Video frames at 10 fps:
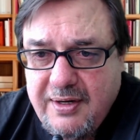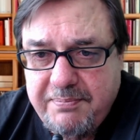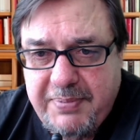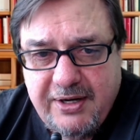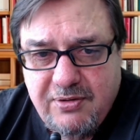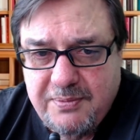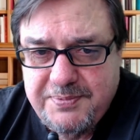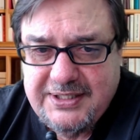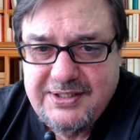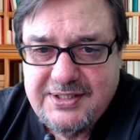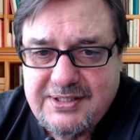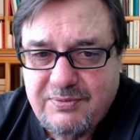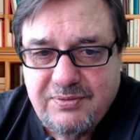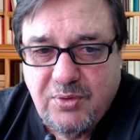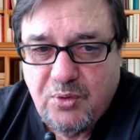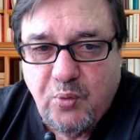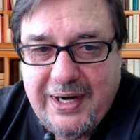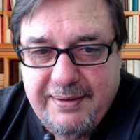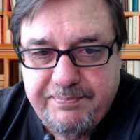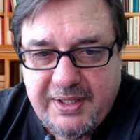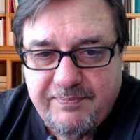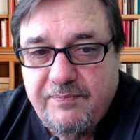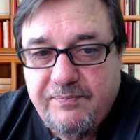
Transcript: bankruptcies were rampant.